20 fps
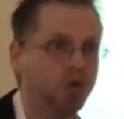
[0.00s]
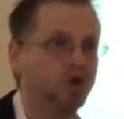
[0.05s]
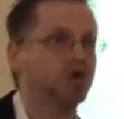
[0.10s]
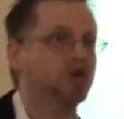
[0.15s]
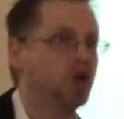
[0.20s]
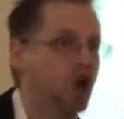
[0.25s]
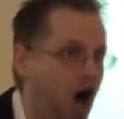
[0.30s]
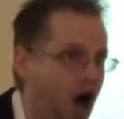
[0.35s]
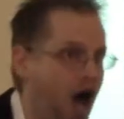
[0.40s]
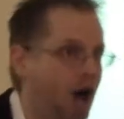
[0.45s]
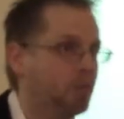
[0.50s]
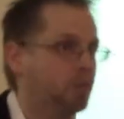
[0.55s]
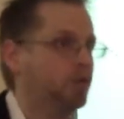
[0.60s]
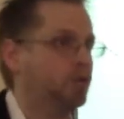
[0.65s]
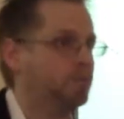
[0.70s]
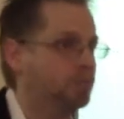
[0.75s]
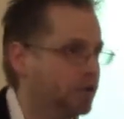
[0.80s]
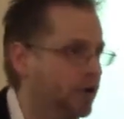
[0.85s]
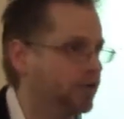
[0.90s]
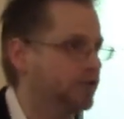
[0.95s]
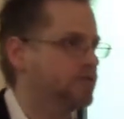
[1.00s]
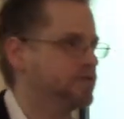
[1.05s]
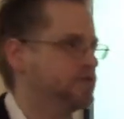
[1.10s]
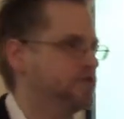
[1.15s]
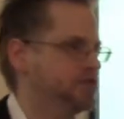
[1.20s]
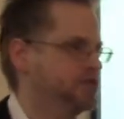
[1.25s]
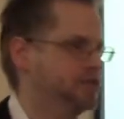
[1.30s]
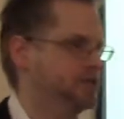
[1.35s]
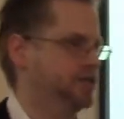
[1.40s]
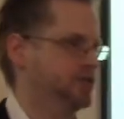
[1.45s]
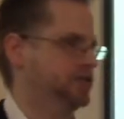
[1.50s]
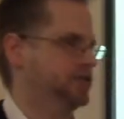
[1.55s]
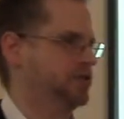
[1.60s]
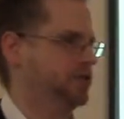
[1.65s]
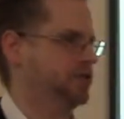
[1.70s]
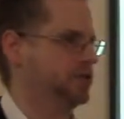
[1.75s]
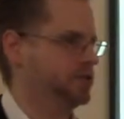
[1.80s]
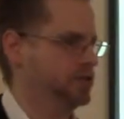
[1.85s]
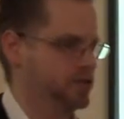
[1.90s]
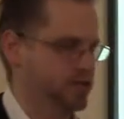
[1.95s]
we're not. We're brothers and
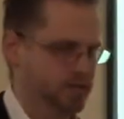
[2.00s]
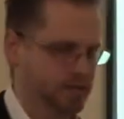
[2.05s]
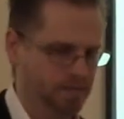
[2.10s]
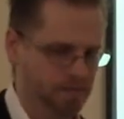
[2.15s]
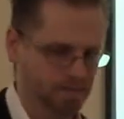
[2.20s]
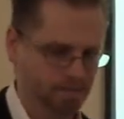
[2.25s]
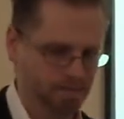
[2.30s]
sisters